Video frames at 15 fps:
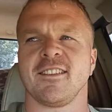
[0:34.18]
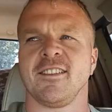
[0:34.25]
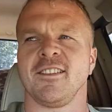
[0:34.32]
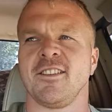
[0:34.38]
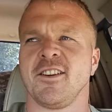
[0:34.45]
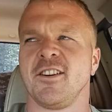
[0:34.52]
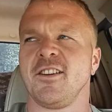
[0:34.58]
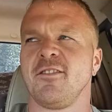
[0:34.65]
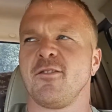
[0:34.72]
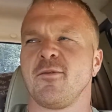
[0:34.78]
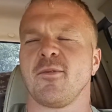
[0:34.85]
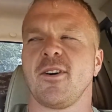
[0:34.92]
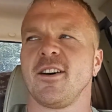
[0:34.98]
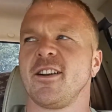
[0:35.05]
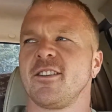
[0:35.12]
you don't
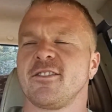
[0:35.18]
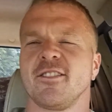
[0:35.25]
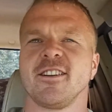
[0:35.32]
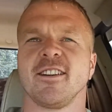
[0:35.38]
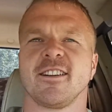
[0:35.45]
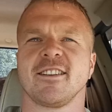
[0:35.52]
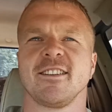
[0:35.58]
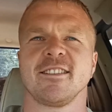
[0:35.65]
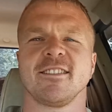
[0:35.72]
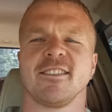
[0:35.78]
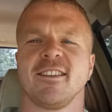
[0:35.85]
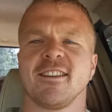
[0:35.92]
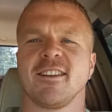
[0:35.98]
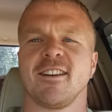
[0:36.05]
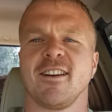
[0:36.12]
even want to drink because you're
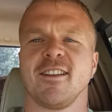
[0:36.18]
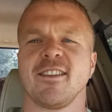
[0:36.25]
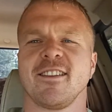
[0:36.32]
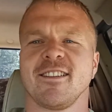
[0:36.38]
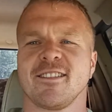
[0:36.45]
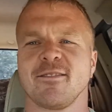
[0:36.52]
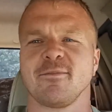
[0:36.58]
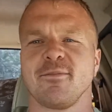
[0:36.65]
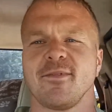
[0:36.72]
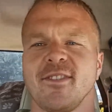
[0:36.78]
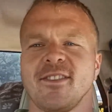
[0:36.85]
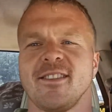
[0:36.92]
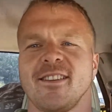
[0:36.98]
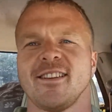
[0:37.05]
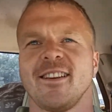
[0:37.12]
like, oh, this
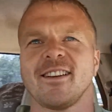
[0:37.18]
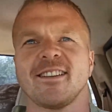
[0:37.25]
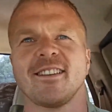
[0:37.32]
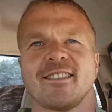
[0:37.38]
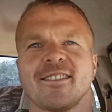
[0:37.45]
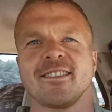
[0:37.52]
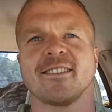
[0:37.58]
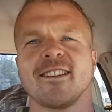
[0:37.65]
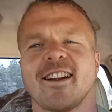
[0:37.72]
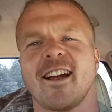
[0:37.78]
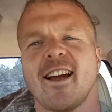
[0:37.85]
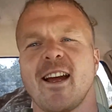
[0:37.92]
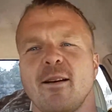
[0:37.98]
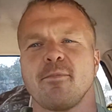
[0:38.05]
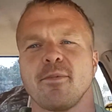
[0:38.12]
shit's gonna
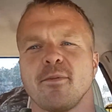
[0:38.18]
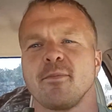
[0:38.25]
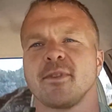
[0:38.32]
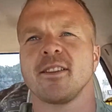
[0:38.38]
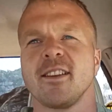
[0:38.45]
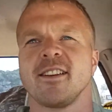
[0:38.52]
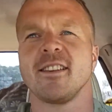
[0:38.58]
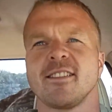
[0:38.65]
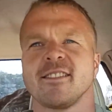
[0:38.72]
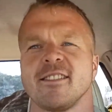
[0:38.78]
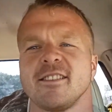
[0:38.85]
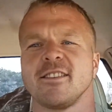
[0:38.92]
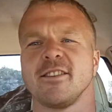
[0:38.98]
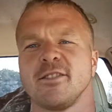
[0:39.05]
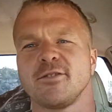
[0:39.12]
happen. But then it's
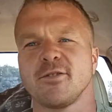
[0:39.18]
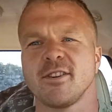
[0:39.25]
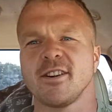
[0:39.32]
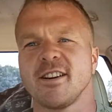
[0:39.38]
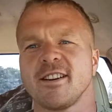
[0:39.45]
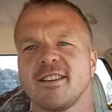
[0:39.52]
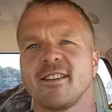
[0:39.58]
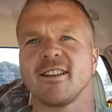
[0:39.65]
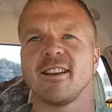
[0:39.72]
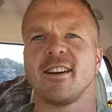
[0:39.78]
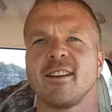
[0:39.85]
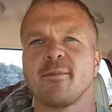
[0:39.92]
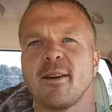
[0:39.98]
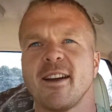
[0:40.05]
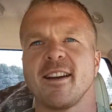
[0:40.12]
like you go drink and you're
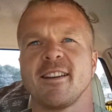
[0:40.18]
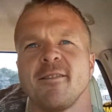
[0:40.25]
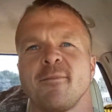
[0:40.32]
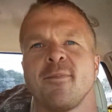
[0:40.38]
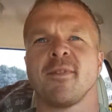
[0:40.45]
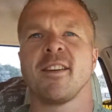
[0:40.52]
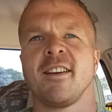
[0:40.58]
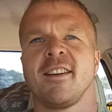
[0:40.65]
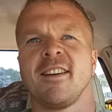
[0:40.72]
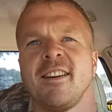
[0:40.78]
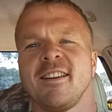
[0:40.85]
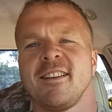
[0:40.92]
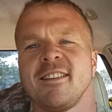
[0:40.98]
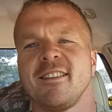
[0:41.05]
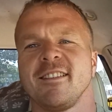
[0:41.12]
like, man,
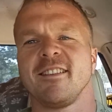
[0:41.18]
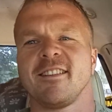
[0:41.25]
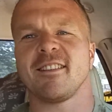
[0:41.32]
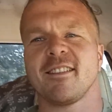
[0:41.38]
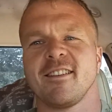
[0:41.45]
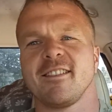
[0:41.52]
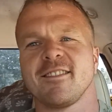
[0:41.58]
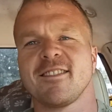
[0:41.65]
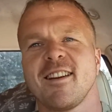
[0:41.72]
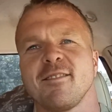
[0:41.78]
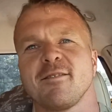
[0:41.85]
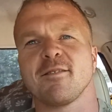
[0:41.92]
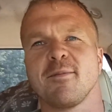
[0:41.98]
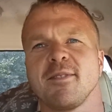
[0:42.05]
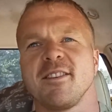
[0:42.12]
you're like, oh, this
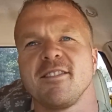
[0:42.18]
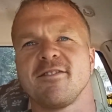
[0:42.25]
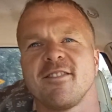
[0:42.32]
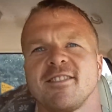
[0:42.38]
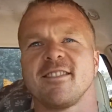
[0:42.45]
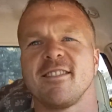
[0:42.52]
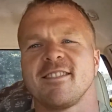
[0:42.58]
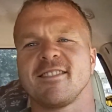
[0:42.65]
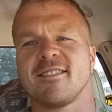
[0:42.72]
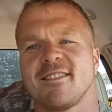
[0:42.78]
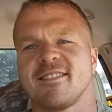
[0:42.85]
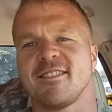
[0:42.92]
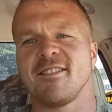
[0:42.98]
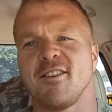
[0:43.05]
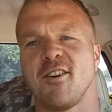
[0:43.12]
time's gonna be different.
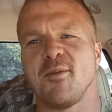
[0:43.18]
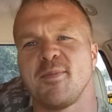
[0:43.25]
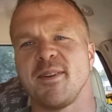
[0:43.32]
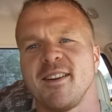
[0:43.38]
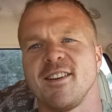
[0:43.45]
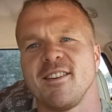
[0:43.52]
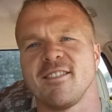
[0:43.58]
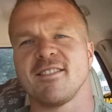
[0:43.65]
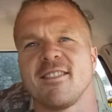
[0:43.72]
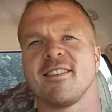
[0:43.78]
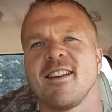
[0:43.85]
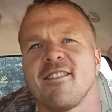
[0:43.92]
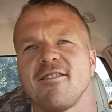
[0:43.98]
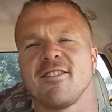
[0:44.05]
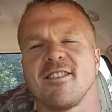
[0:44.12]
And you hope it is, and
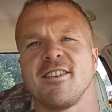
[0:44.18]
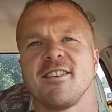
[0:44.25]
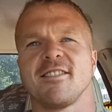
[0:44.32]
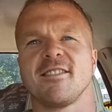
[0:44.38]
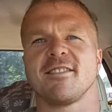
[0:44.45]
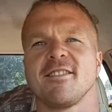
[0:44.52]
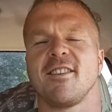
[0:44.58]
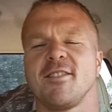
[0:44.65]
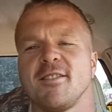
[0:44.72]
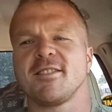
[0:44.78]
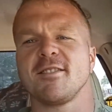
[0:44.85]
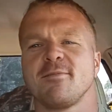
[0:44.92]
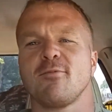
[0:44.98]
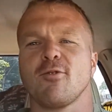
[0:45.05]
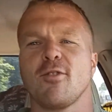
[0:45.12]
it never is. There's always
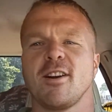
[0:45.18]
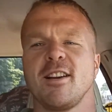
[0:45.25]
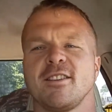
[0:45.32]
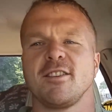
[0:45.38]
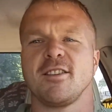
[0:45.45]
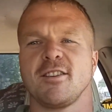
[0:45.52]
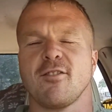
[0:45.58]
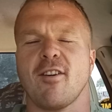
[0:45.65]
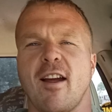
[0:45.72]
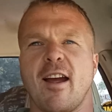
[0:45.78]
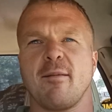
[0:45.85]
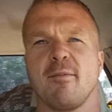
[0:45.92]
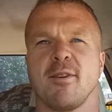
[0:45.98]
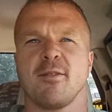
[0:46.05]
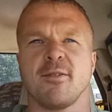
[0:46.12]
some crazy
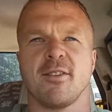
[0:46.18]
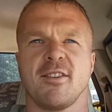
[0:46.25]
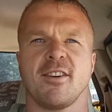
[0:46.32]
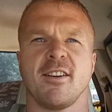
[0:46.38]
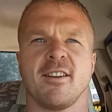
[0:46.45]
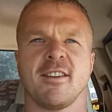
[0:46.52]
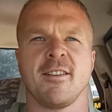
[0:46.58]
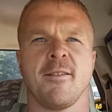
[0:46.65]
crap going on.